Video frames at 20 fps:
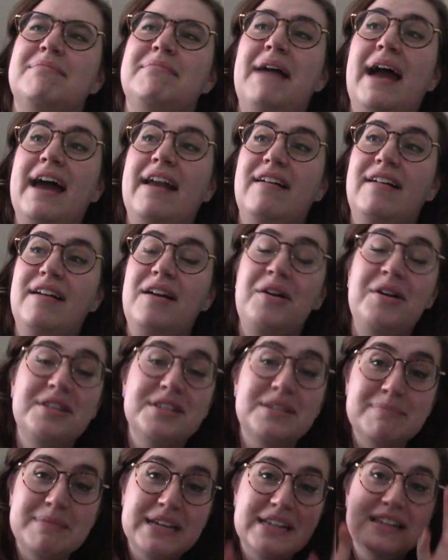matter.
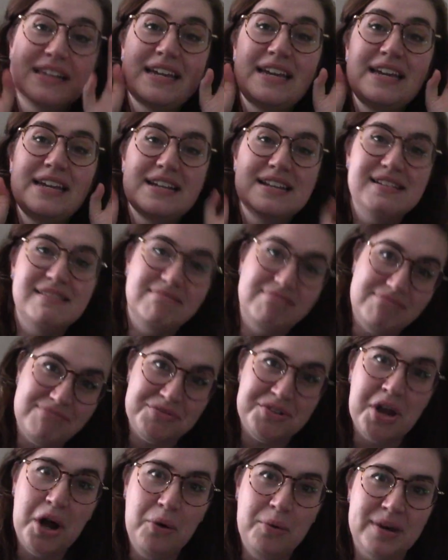Ultimately,
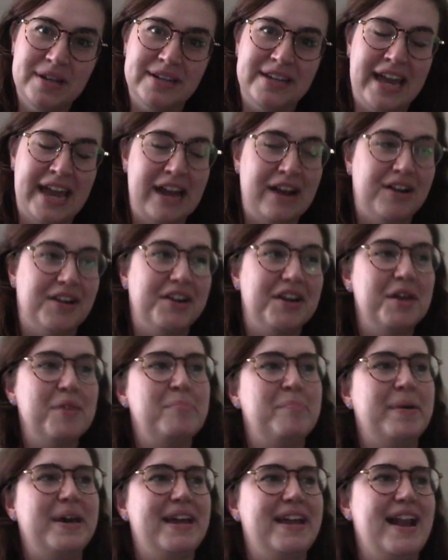no one cared,
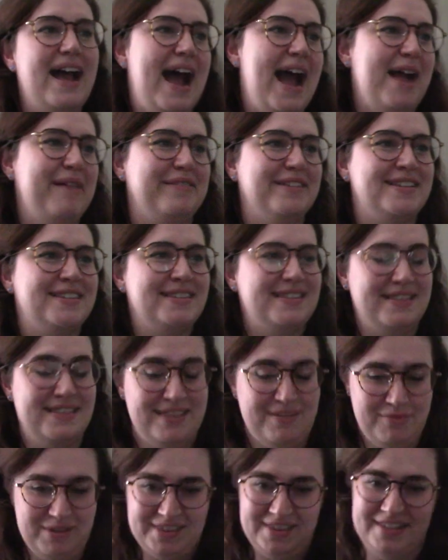but I was,
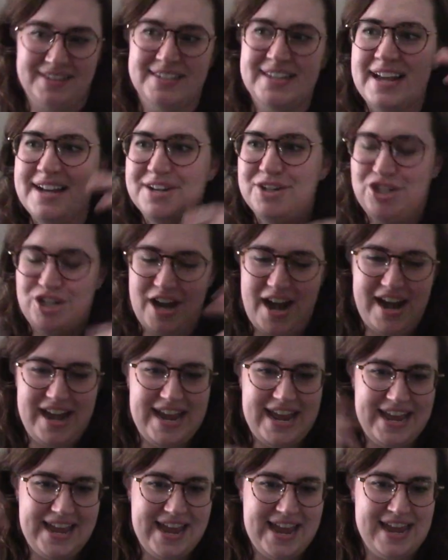with the sun
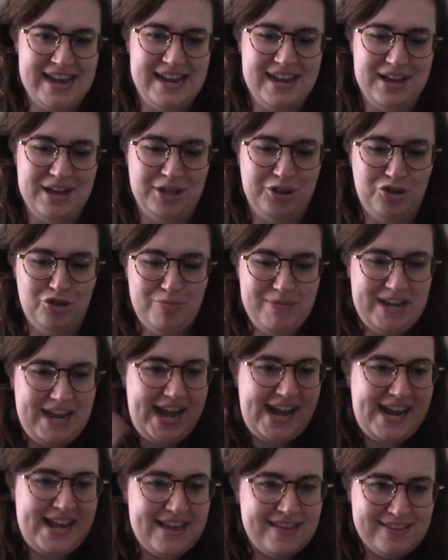shining and
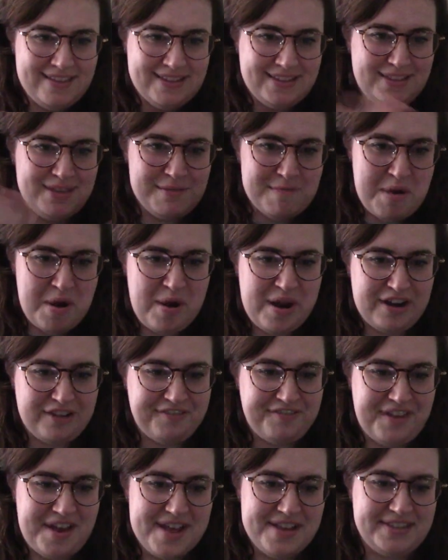illuminating the mohair
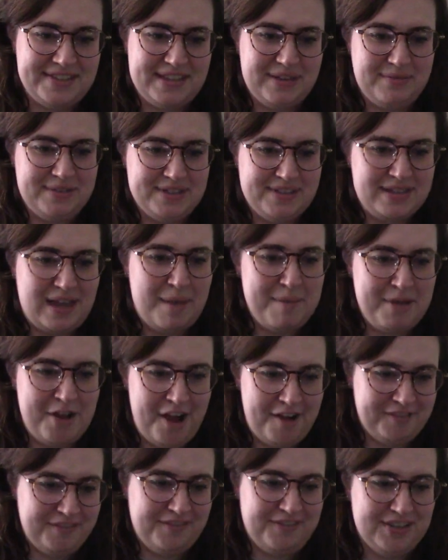fuzz that was coming
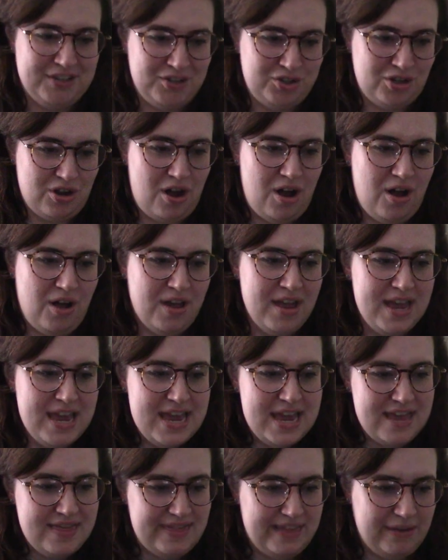off of the shawl
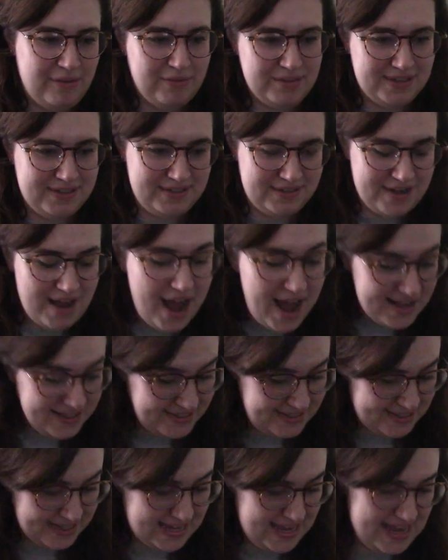that was not
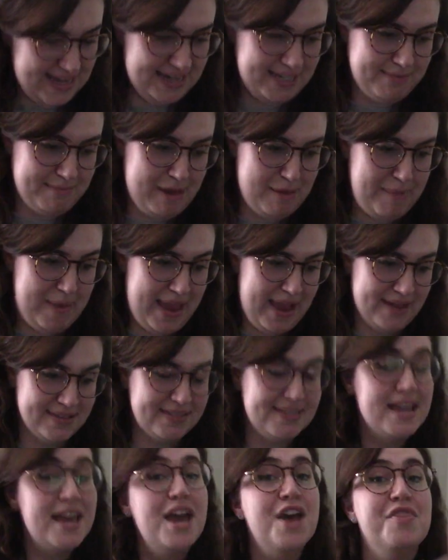sticking to my
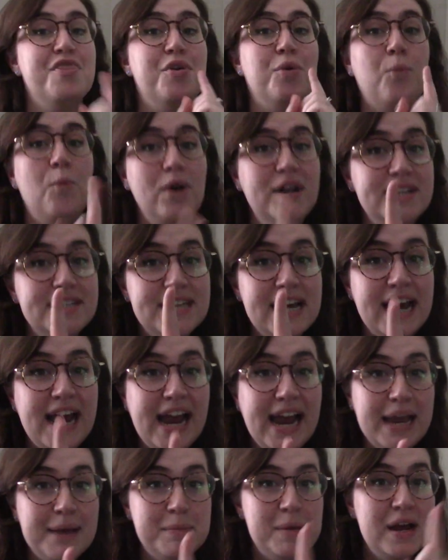pants. The one
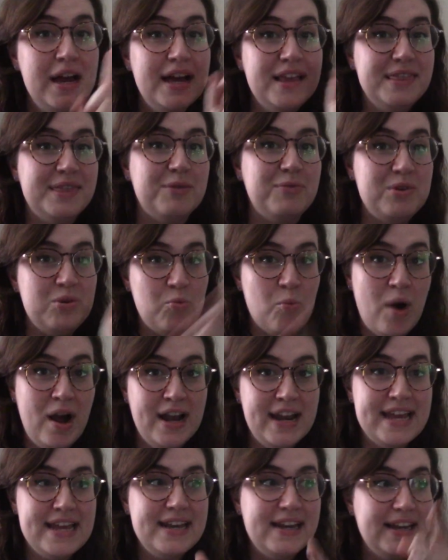time
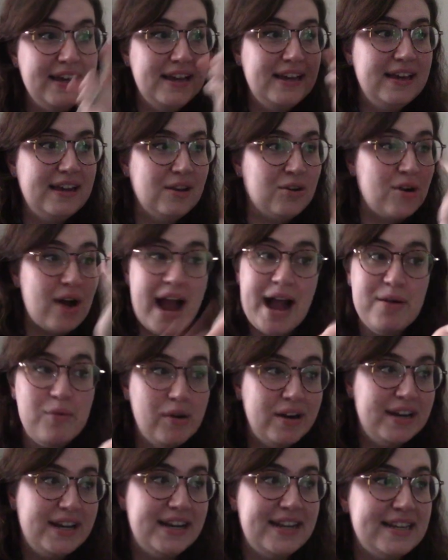that I
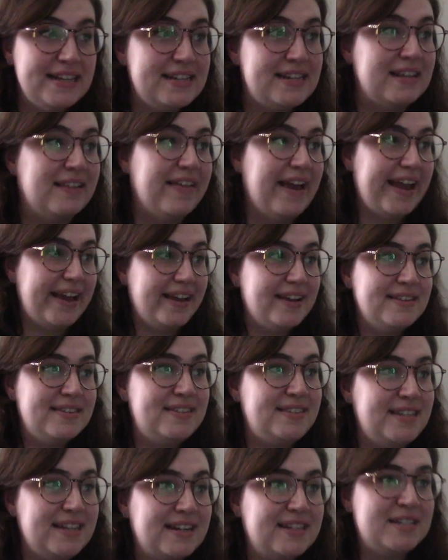wanted it to like
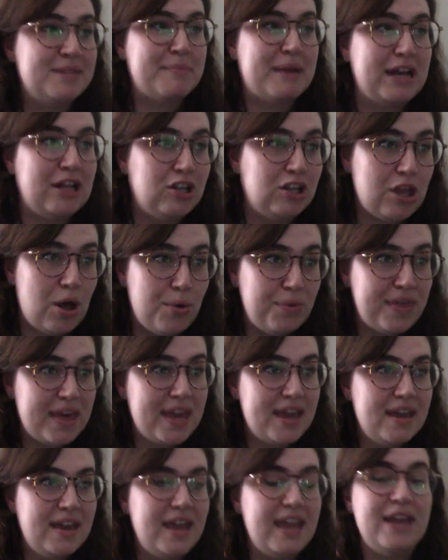stick to my
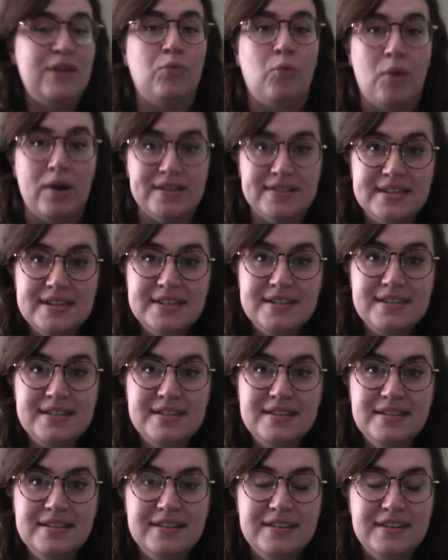clothing, it
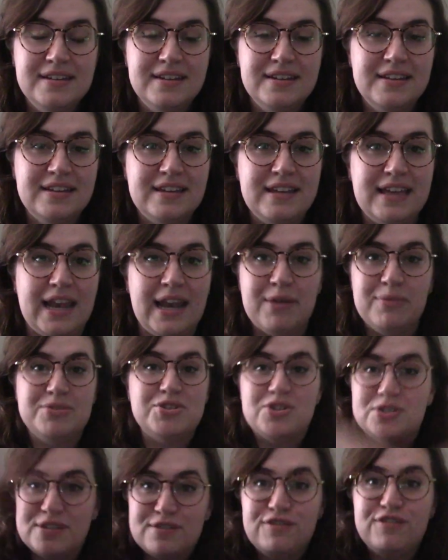wasn't, and it
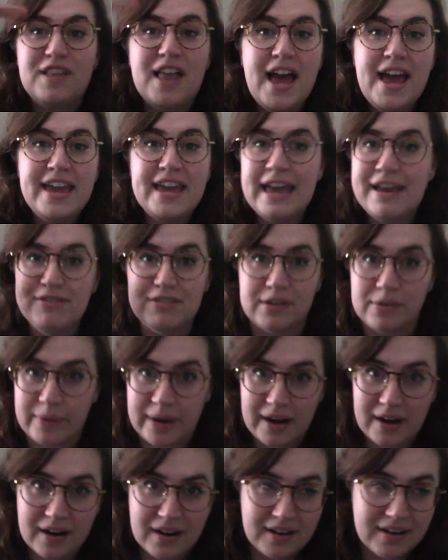was just flying
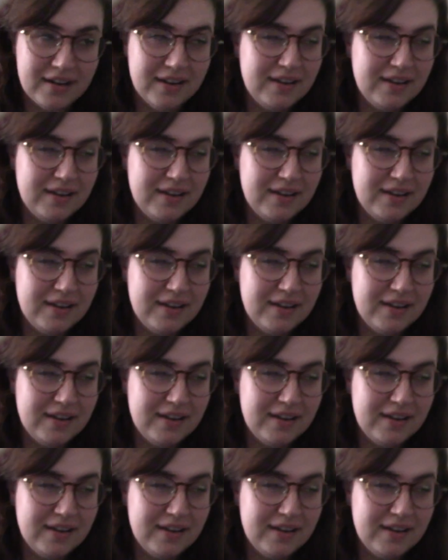everywhere.